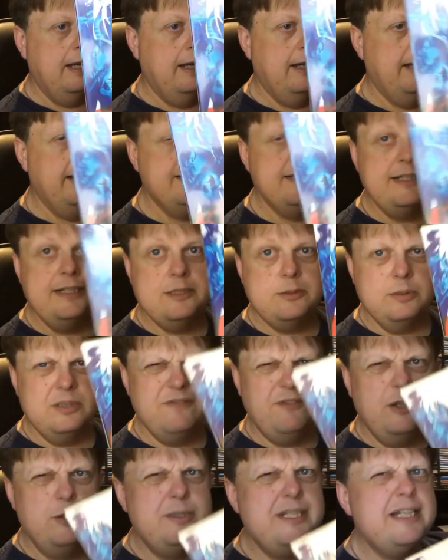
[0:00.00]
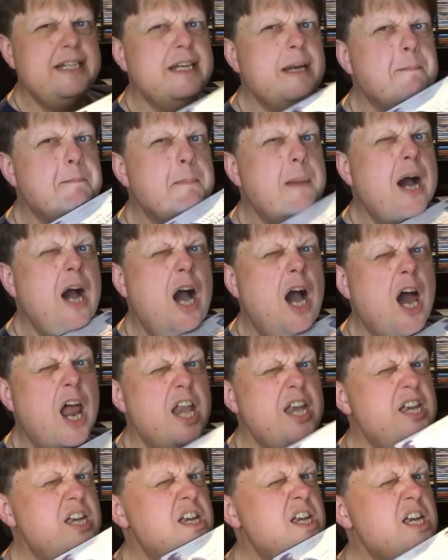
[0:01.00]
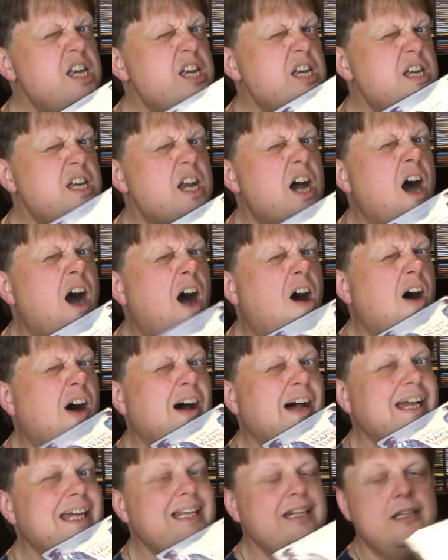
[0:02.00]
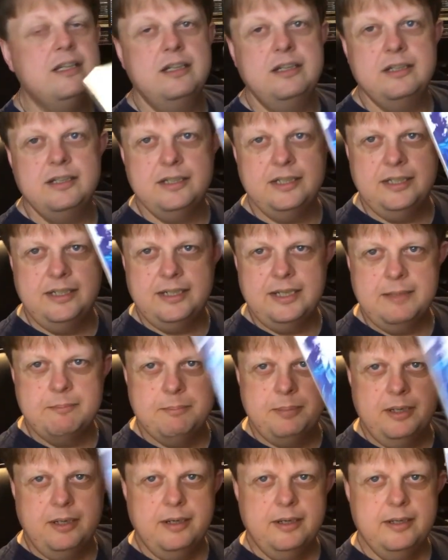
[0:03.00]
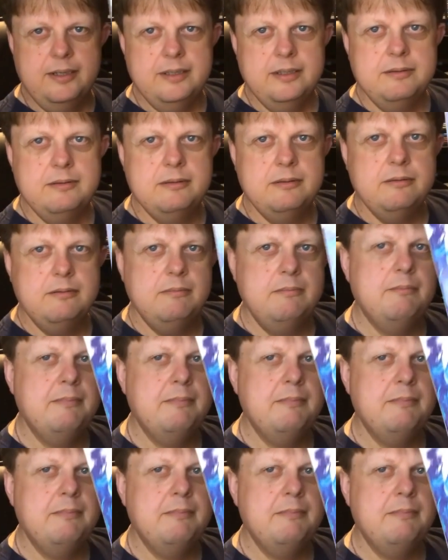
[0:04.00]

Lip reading: And it was voted number 9 in Empire